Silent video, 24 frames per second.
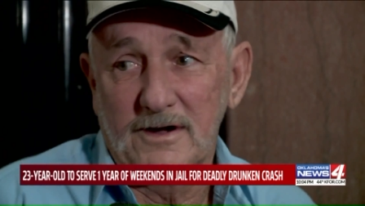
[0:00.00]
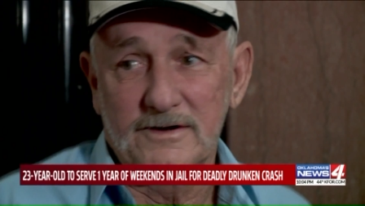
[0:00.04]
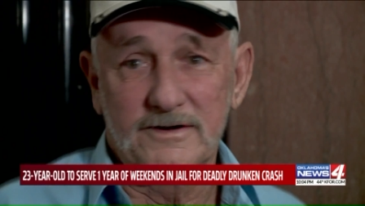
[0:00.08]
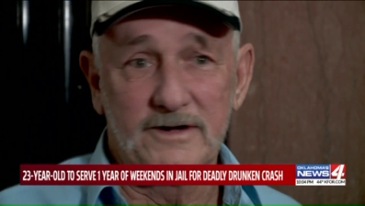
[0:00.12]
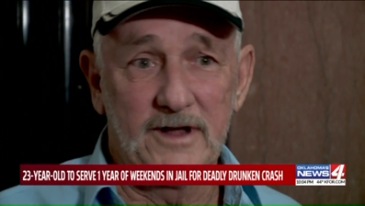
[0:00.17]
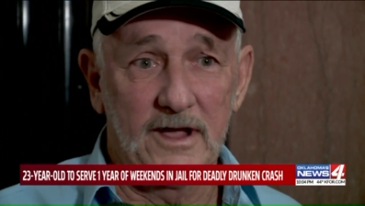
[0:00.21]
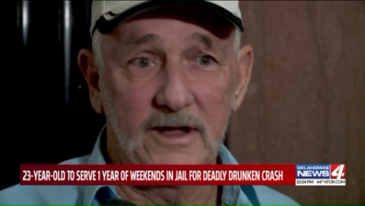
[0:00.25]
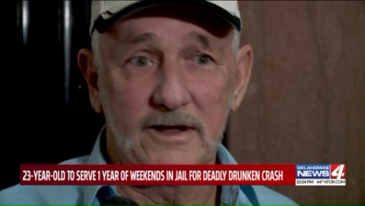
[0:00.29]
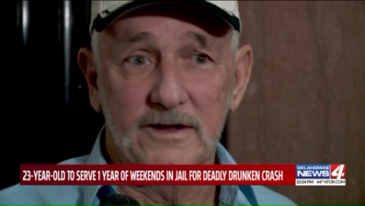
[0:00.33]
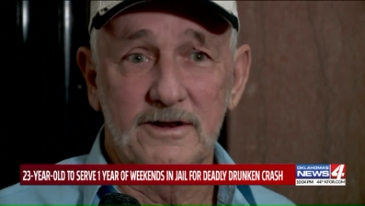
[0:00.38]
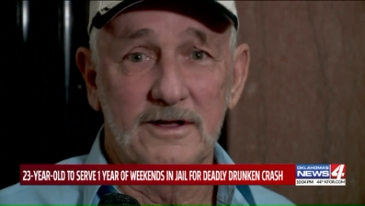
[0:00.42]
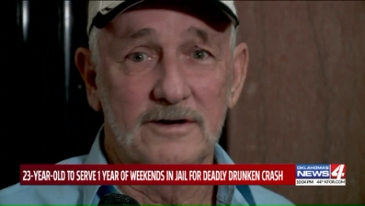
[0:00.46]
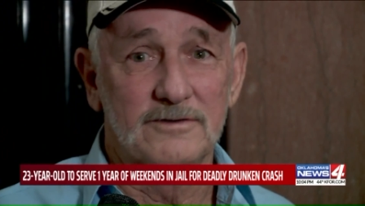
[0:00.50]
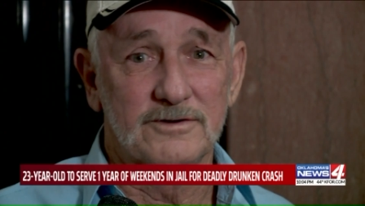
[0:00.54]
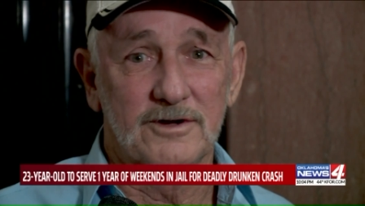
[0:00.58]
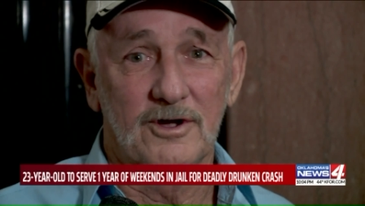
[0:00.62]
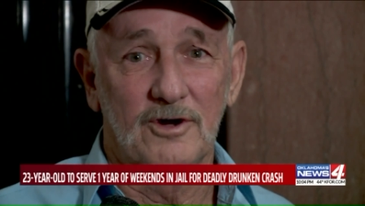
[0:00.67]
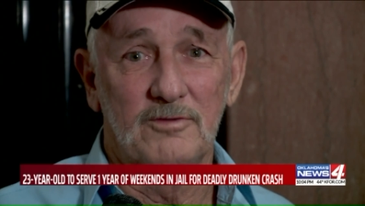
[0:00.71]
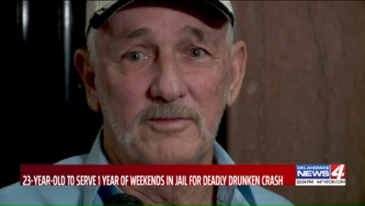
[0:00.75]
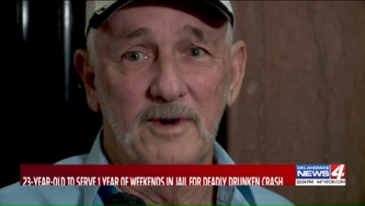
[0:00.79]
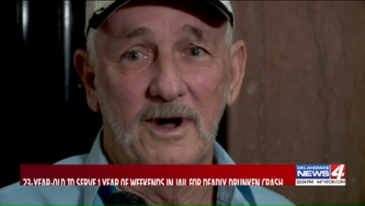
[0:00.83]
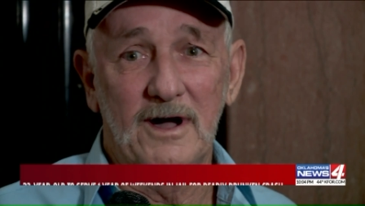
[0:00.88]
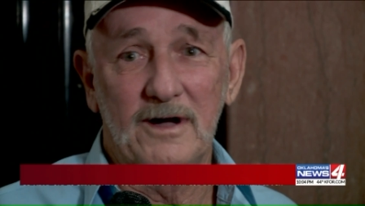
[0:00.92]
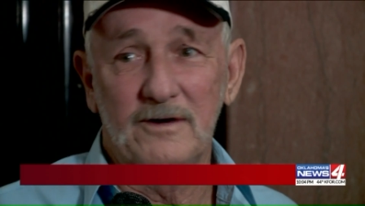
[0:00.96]
a day don't
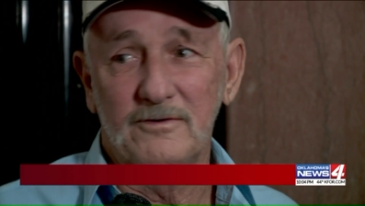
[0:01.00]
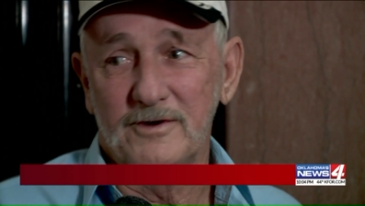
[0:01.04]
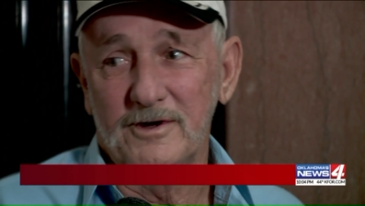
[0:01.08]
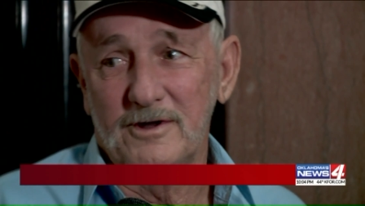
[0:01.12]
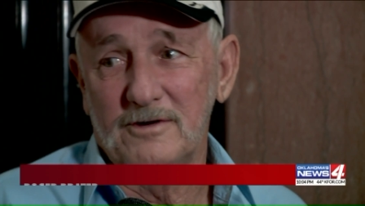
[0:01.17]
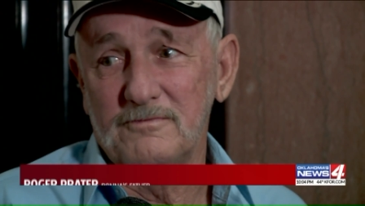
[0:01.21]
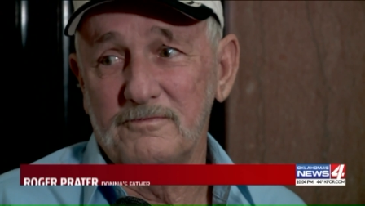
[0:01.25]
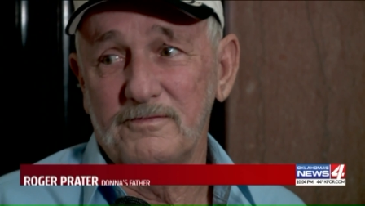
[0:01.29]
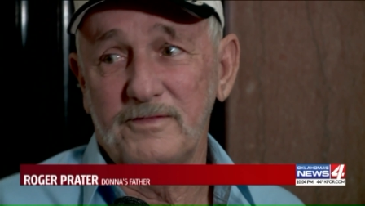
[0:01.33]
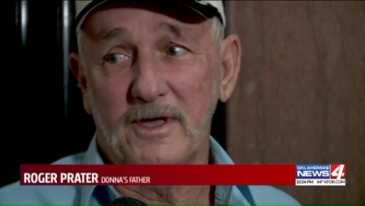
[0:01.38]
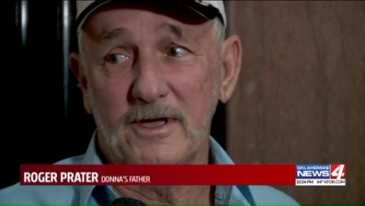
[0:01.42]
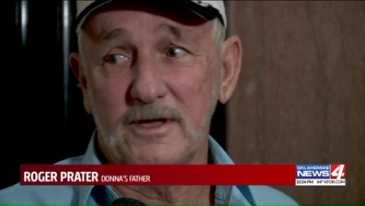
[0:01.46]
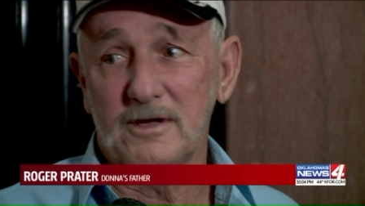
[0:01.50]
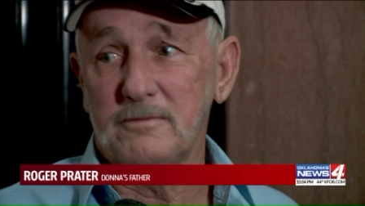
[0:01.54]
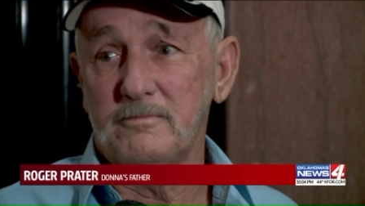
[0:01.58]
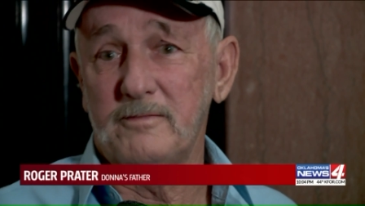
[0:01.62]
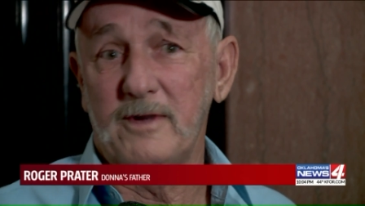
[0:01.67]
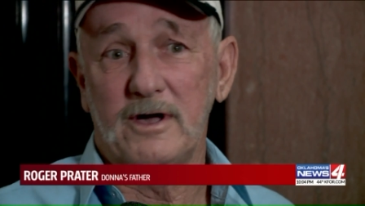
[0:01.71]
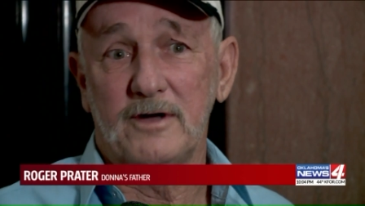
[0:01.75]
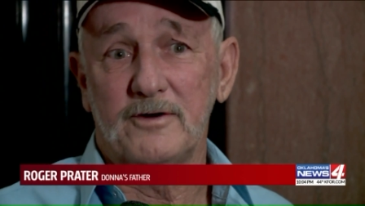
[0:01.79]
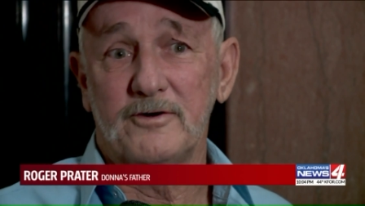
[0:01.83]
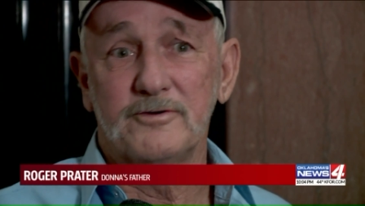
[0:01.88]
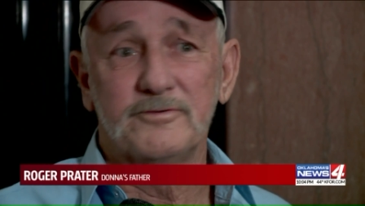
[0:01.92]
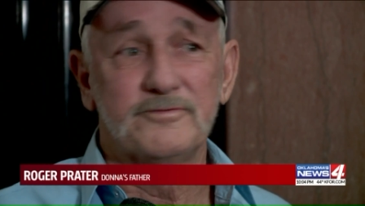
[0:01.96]
go by we don't think
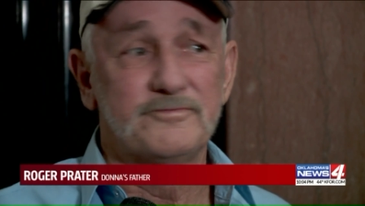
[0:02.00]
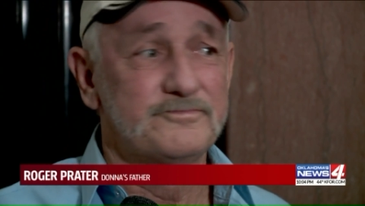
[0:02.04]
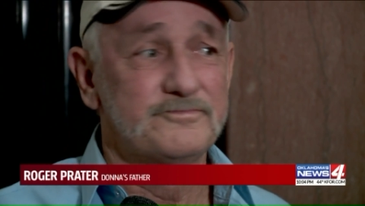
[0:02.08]
about her.